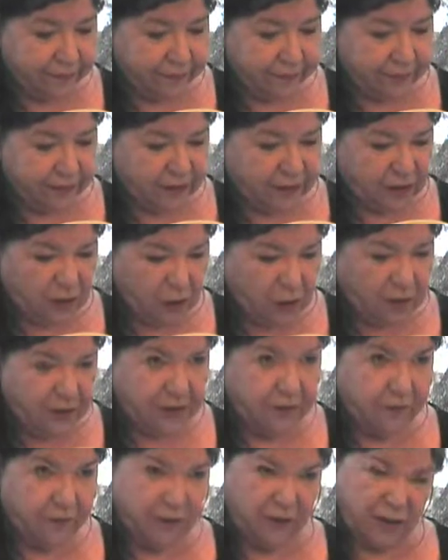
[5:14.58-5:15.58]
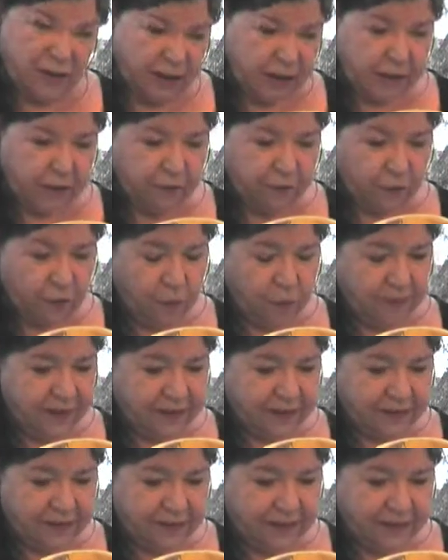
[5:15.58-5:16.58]
There's always a creaky floor bed,
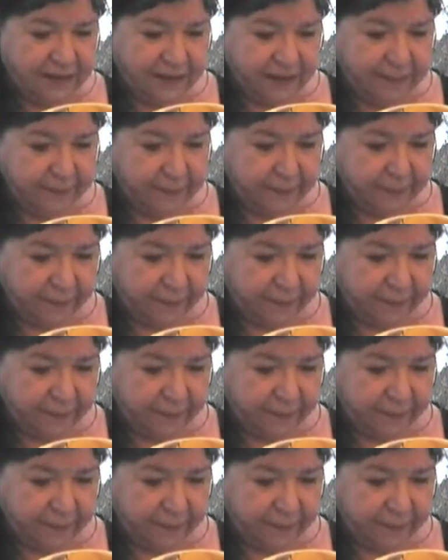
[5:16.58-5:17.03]
isn't there?